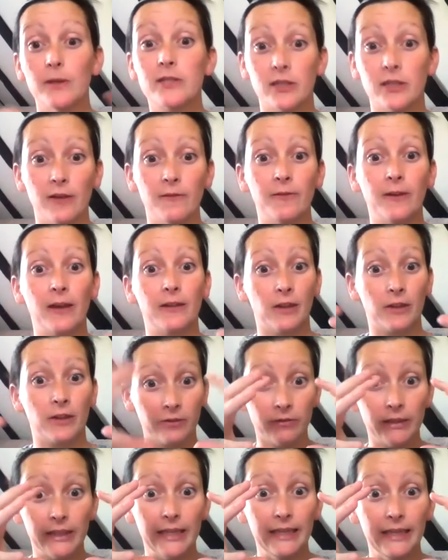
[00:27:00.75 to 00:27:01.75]
So don't forget, the
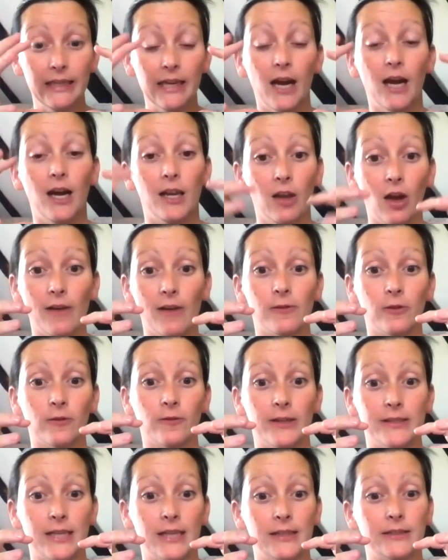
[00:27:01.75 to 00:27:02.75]
3 lifelong
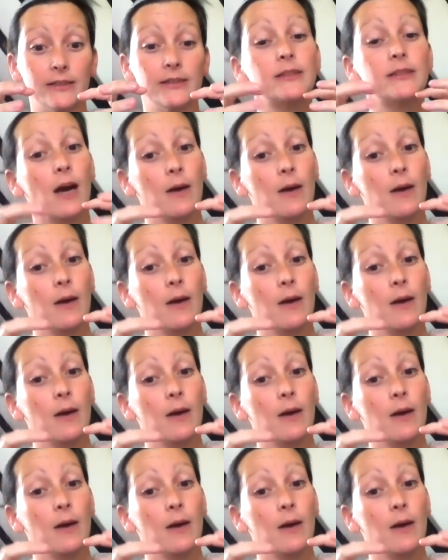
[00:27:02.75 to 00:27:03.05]
vitalities